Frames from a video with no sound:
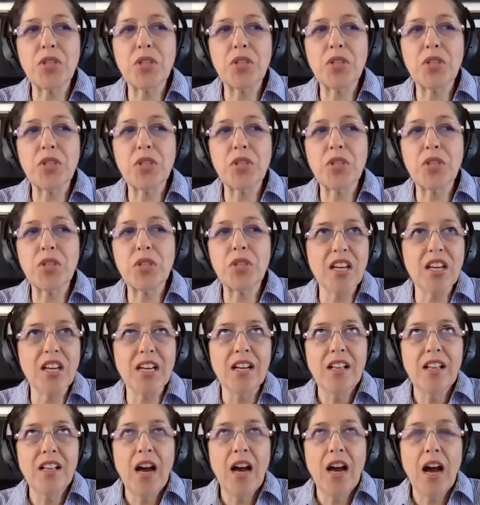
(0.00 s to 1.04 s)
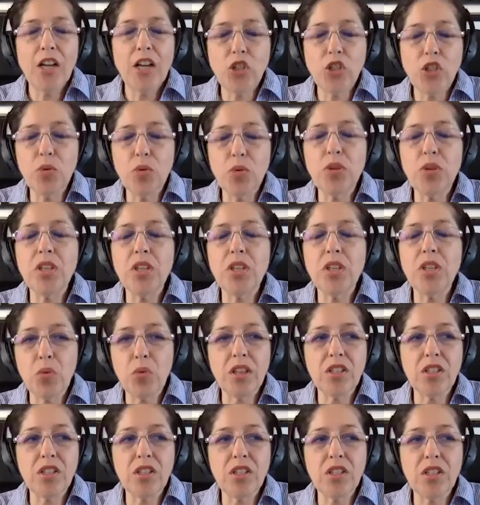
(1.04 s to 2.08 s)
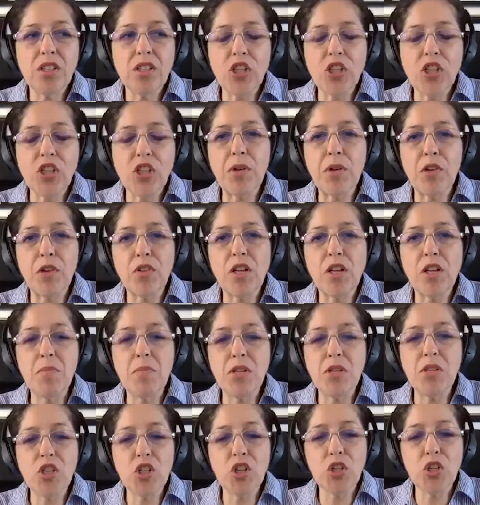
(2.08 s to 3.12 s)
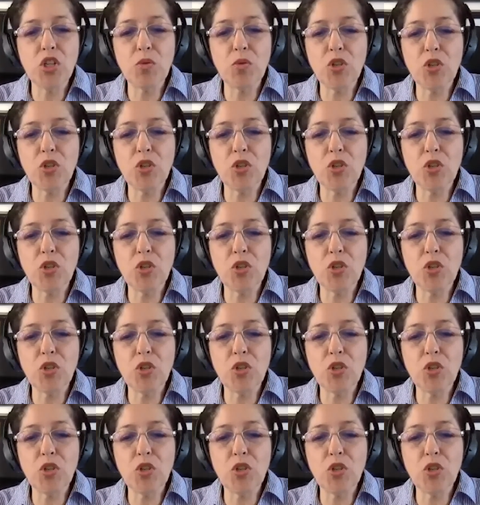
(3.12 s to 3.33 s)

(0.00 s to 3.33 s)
I do think the supply chain has a bit of an image issue.